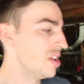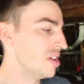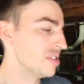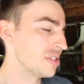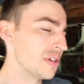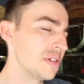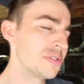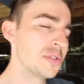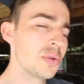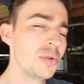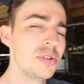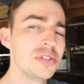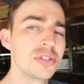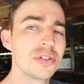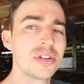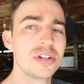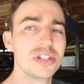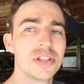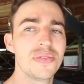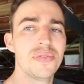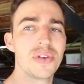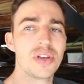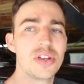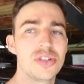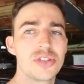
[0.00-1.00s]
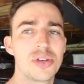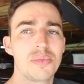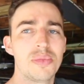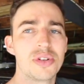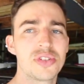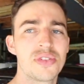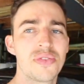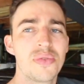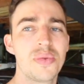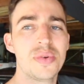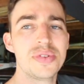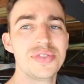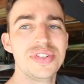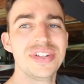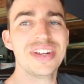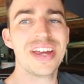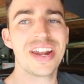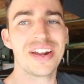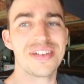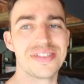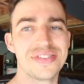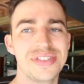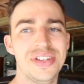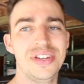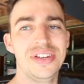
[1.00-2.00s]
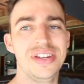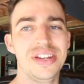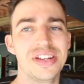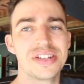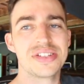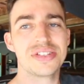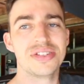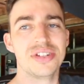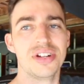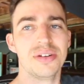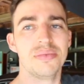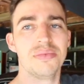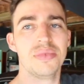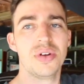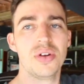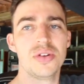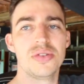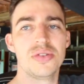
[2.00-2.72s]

So as always, guys, thank you so much for watching, and I'll see you next time.